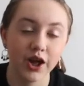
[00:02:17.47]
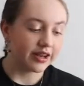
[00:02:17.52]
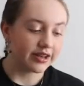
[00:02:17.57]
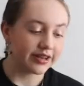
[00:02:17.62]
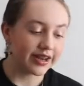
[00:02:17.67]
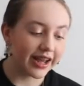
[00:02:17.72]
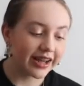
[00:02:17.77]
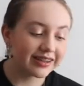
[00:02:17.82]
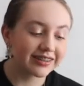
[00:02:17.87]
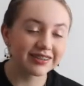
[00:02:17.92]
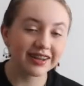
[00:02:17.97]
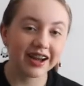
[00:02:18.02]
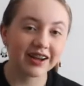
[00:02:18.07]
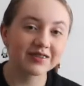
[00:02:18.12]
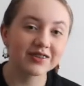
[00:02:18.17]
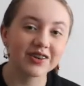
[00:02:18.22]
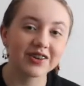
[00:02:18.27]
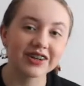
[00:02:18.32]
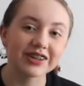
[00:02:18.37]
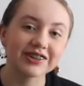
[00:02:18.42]
Next,
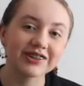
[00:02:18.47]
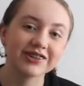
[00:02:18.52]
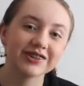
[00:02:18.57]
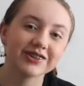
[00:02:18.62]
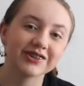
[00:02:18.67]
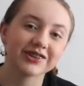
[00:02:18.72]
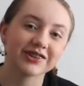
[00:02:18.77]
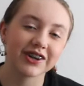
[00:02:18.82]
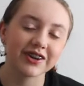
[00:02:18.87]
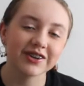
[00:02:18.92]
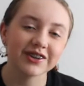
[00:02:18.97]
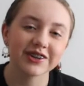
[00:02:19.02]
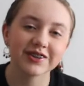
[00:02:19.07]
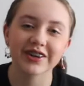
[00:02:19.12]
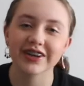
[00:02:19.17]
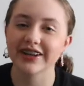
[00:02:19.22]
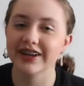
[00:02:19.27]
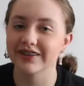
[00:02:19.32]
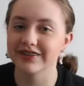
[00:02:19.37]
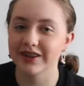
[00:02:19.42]
I'm going to show you
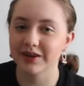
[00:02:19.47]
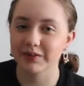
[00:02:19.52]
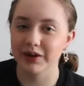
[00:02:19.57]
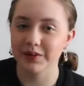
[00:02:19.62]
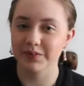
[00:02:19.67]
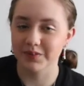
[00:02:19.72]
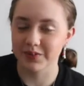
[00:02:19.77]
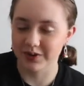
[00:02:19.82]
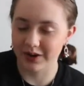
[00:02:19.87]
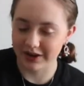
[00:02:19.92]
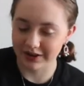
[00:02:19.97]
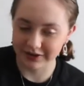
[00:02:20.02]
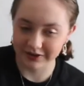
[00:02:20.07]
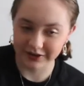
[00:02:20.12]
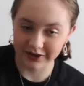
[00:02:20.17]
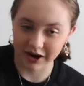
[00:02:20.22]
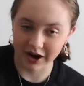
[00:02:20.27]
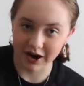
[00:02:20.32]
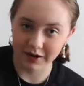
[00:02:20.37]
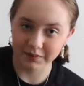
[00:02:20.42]
a gift that my
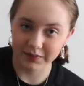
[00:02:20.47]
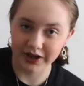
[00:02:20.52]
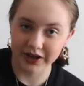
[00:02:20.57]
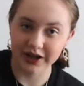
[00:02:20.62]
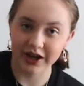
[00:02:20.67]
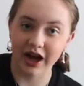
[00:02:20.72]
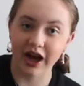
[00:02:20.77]
brother got me.